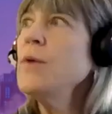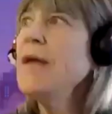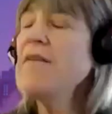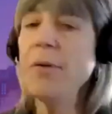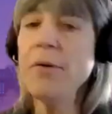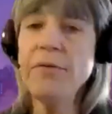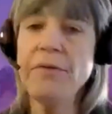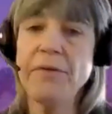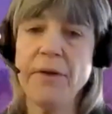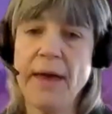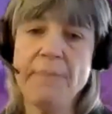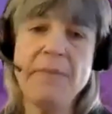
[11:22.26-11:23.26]
so we have
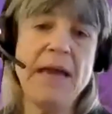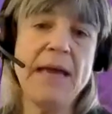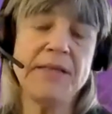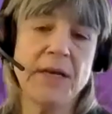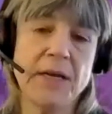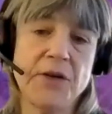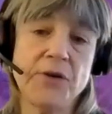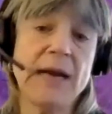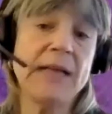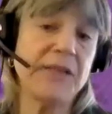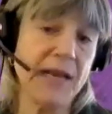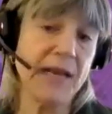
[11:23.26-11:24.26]
both MBAs and
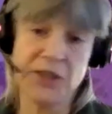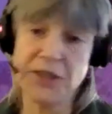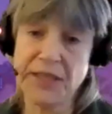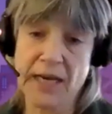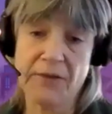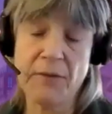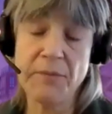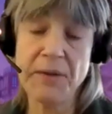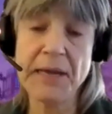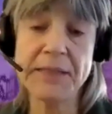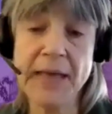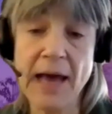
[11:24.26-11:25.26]
undergrads, and actually executive
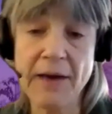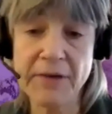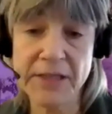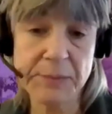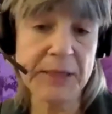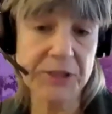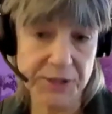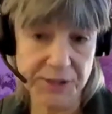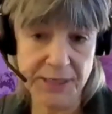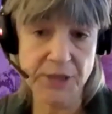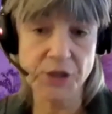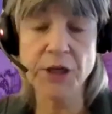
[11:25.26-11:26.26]
MBAs have a
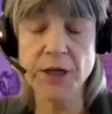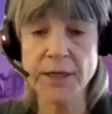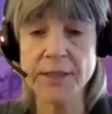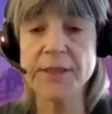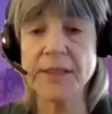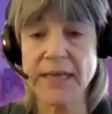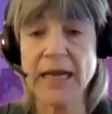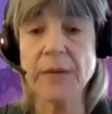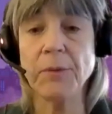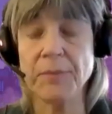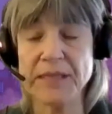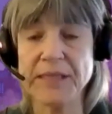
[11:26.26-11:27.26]
specialization in
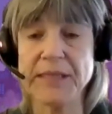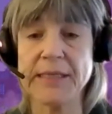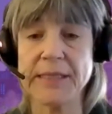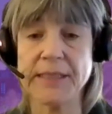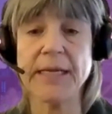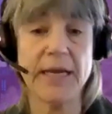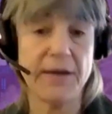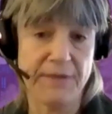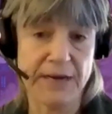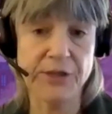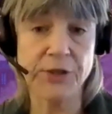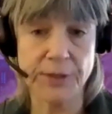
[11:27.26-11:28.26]
sustainable business and
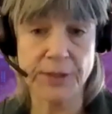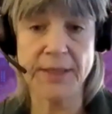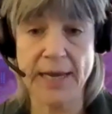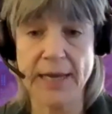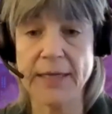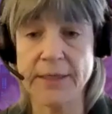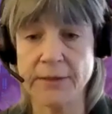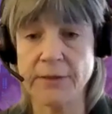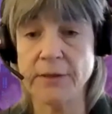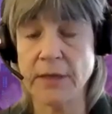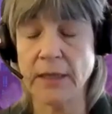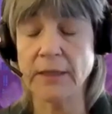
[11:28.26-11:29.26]
innovation that they
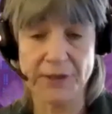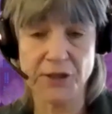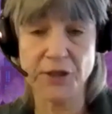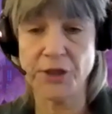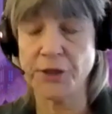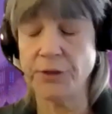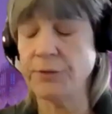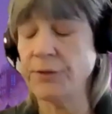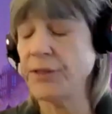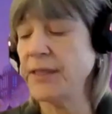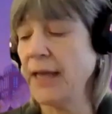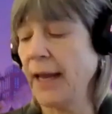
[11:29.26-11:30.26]
can elect to
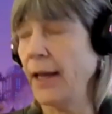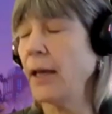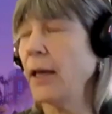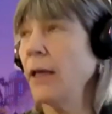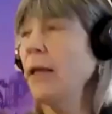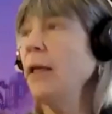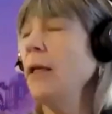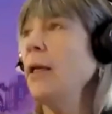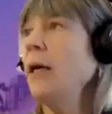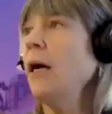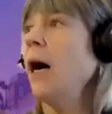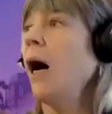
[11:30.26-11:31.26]
take.
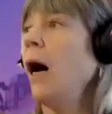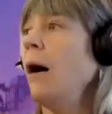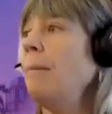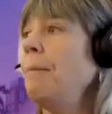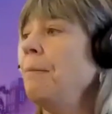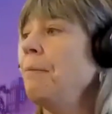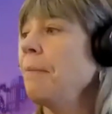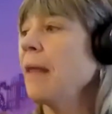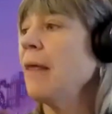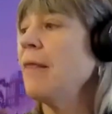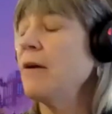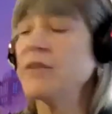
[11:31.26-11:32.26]

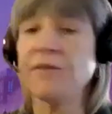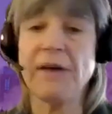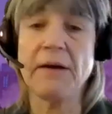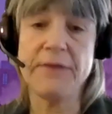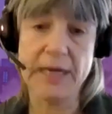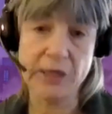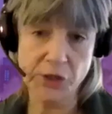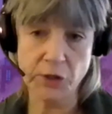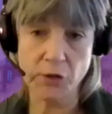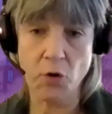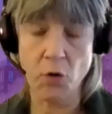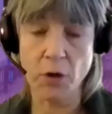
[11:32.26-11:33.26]
There's a
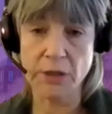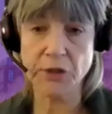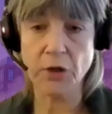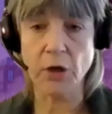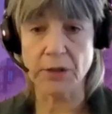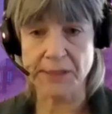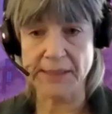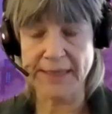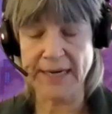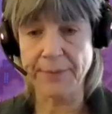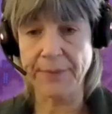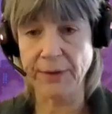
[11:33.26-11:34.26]
foundational course called
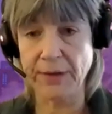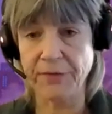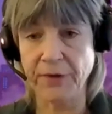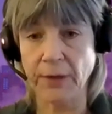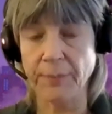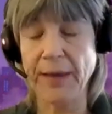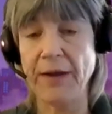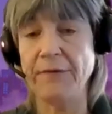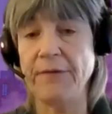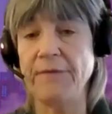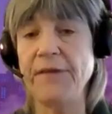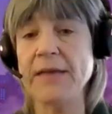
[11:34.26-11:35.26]
Sustainability for
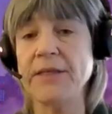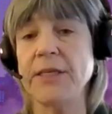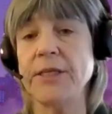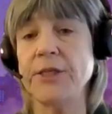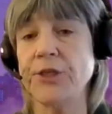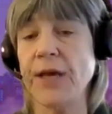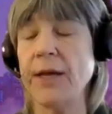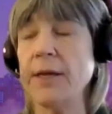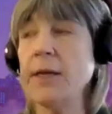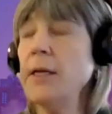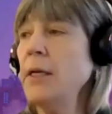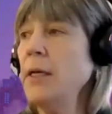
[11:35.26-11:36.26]
Competitive Advantage
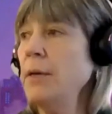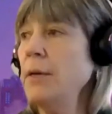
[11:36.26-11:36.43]
that